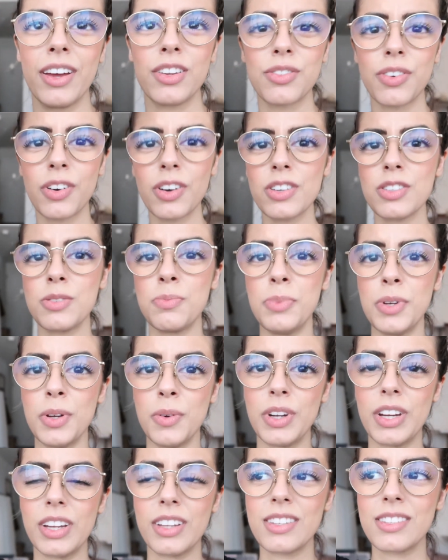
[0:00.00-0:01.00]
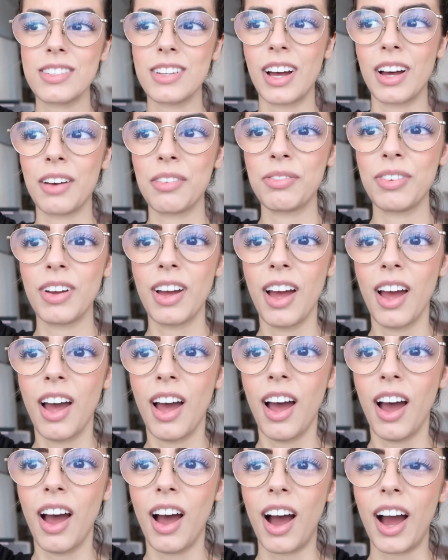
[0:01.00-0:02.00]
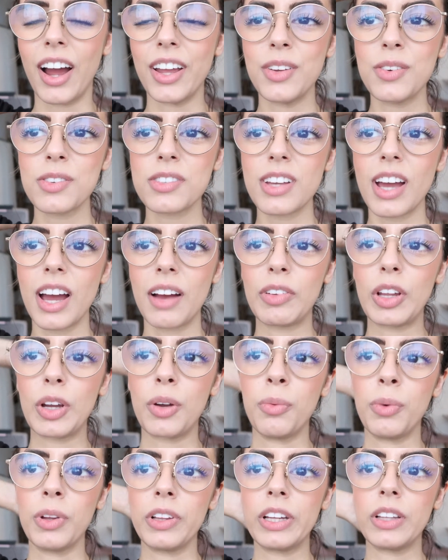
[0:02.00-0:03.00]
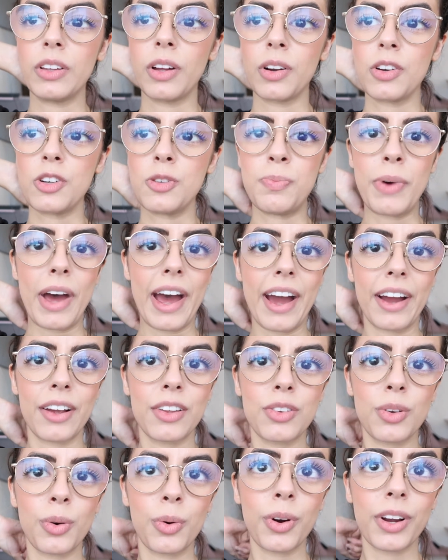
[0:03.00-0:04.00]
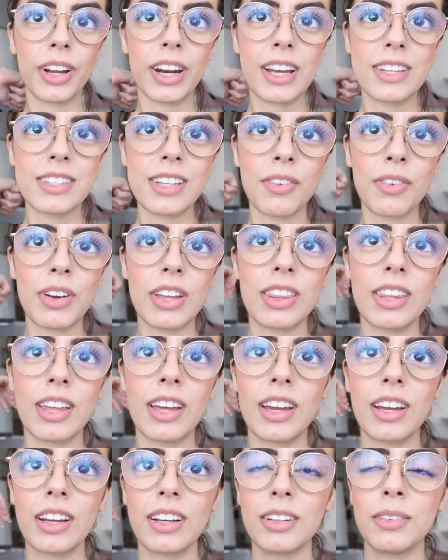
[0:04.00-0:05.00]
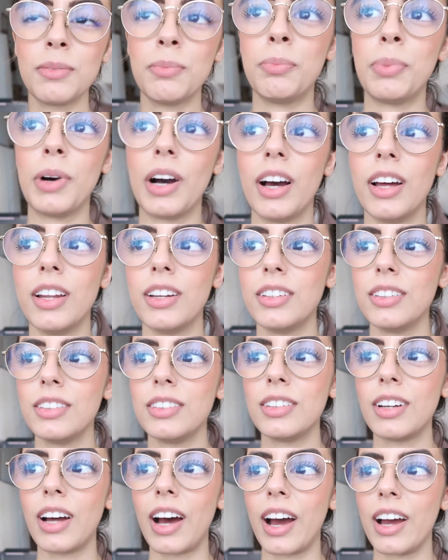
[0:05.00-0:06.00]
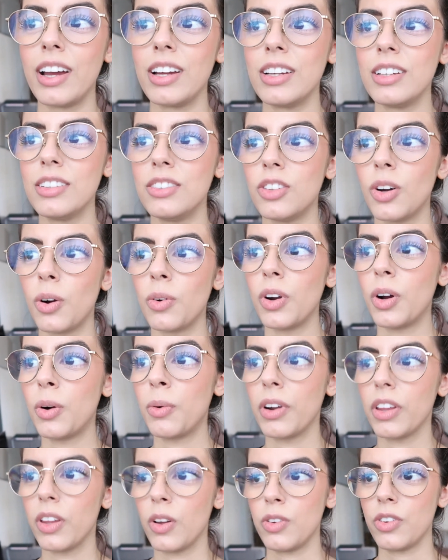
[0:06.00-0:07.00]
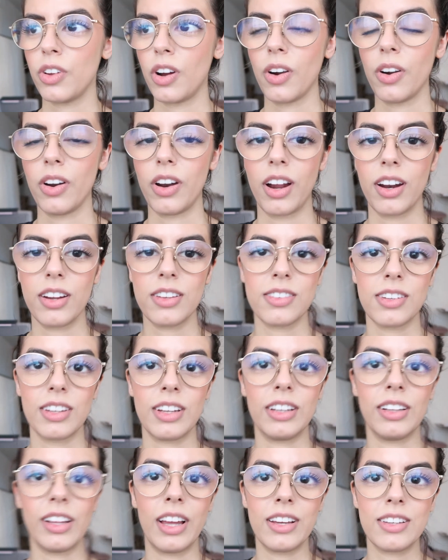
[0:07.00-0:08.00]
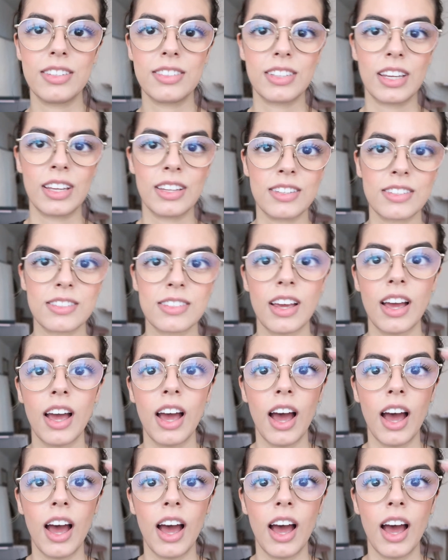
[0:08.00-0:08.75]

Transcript: As far as beauty and stuff, I used to have like really large bags to organize everything, but I don't know where those are and honestly like since